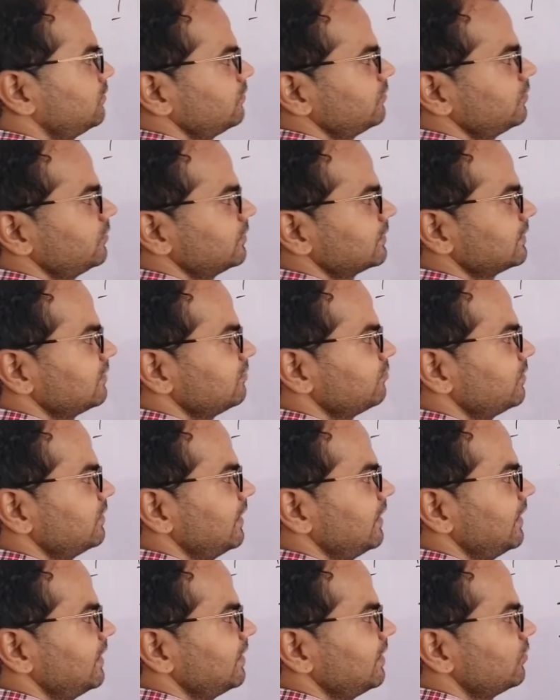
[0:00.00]
For example,
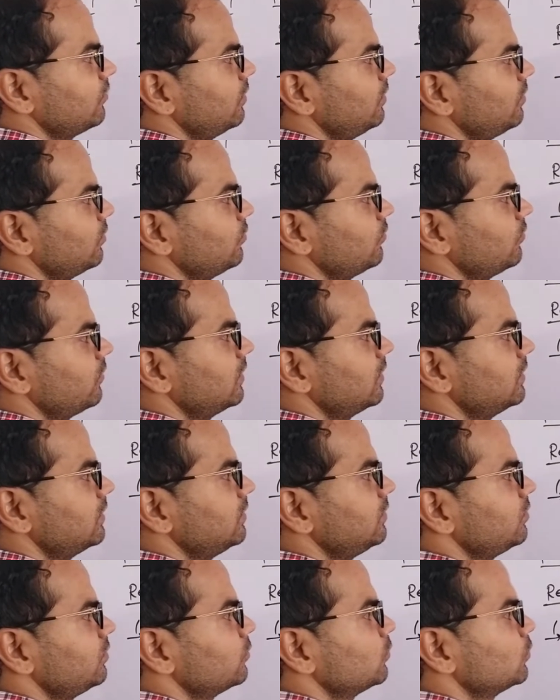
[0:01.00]
n equal to 1,
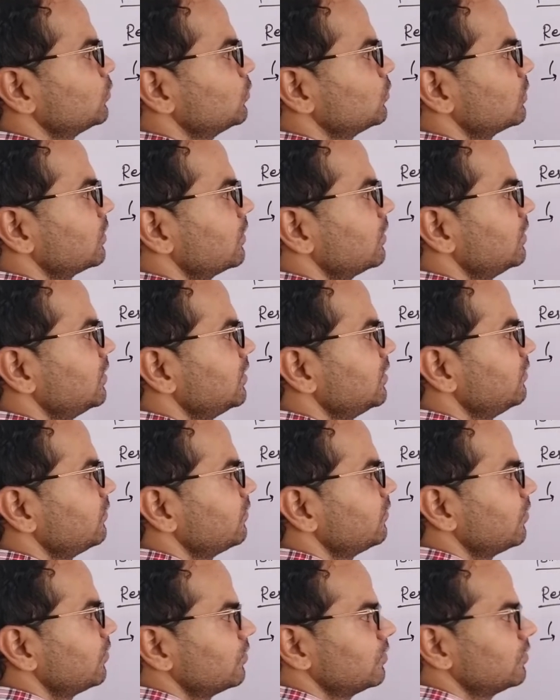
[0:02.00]
2, 3,
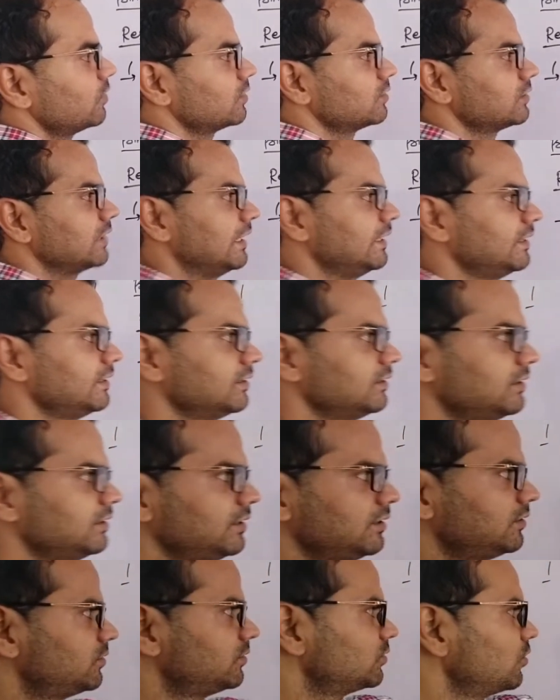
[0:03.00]
4, and
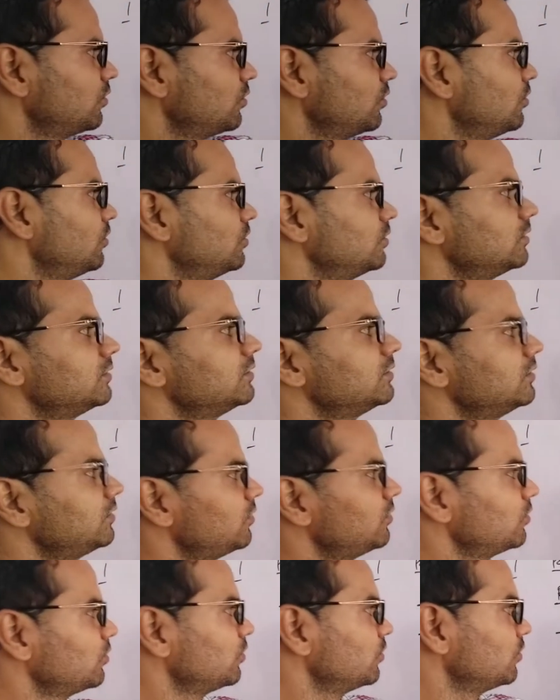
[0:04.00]
so on.
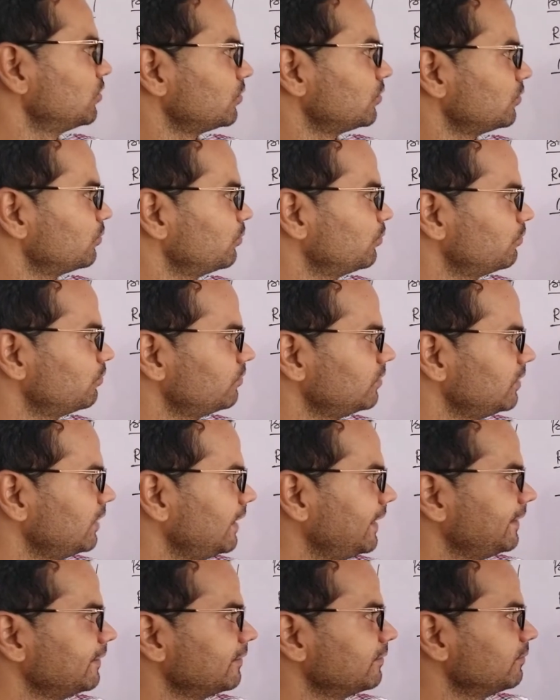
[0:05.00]
So,
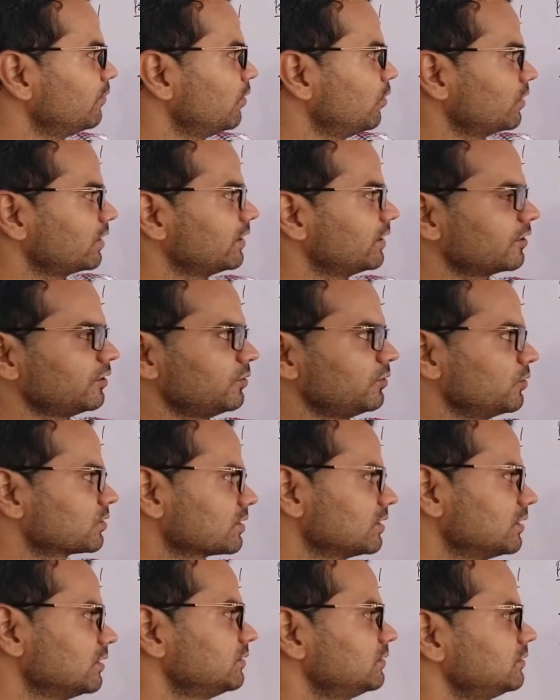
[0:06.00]
and Bohr introduced
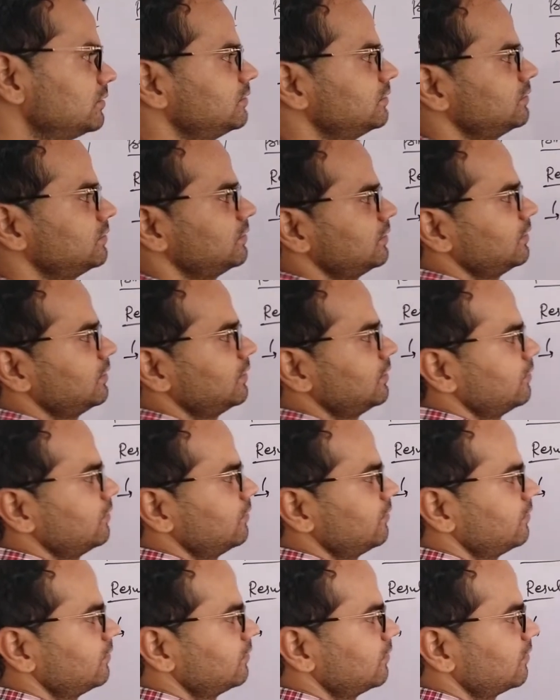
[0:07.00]

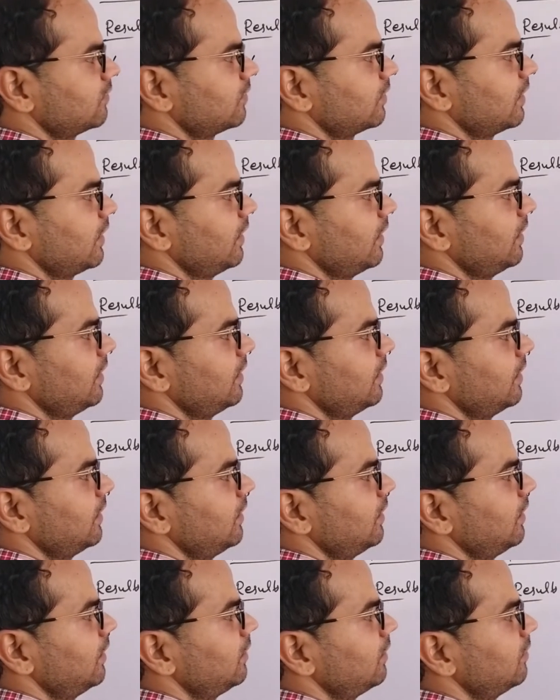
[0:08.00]
K,
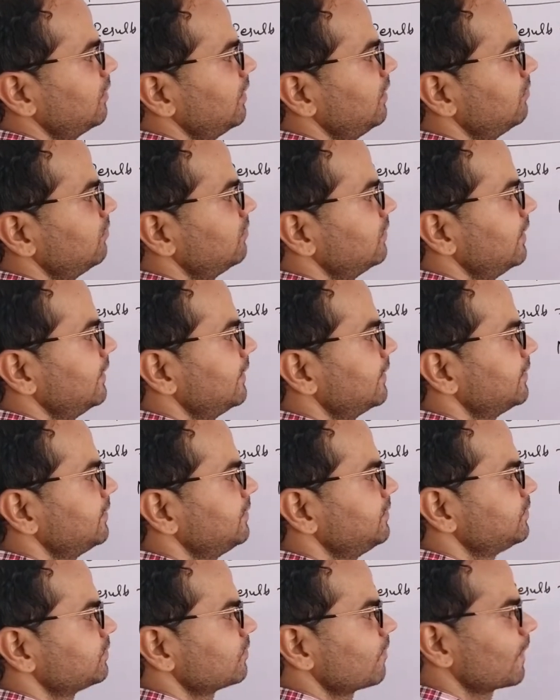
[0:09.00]
L, M, and
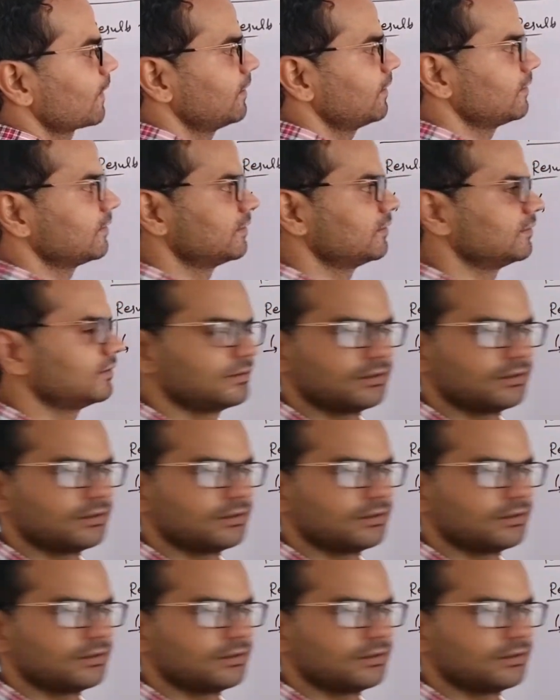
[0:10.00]
N.